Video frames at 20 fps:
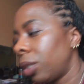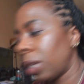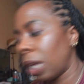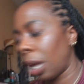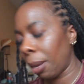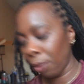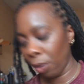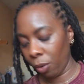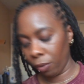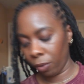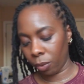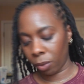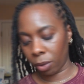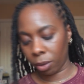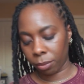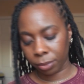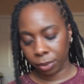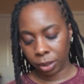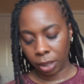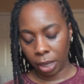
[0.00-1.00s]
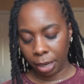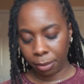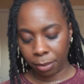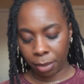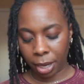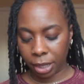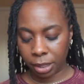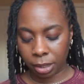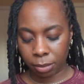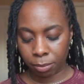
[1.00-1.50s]
I'm overwhelmed, and
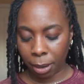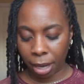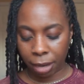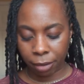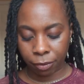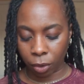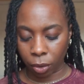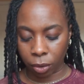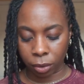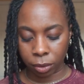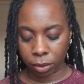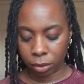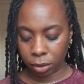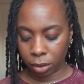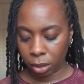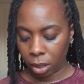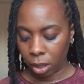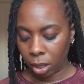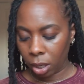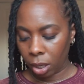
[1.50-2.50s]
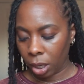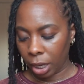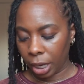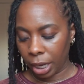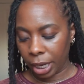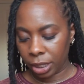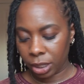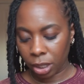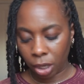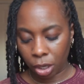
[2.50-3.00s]
it's my fault.
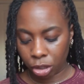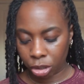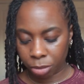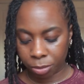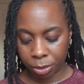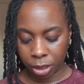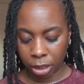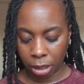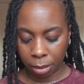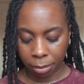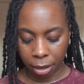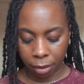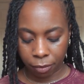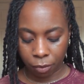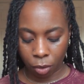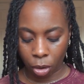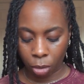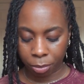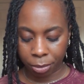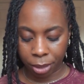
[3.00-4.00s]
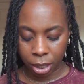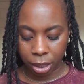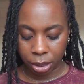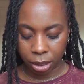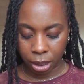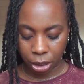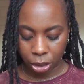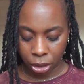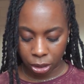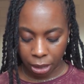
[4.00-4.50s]
It's 100% my fault because
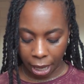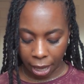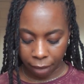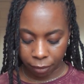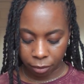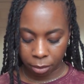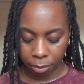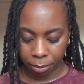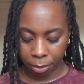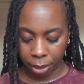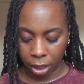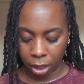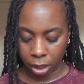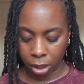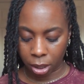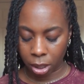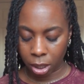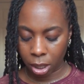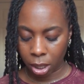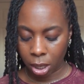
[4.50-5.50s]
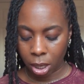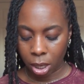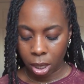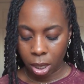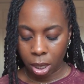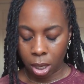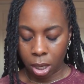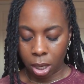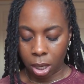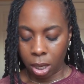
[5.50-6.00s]
I just haven't been
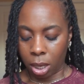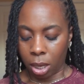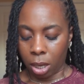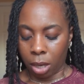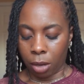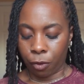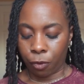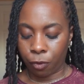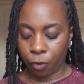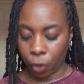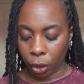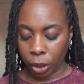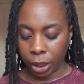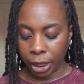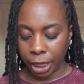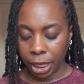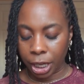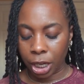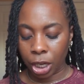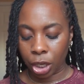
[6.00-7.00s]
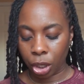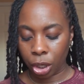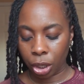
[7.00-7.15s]
fully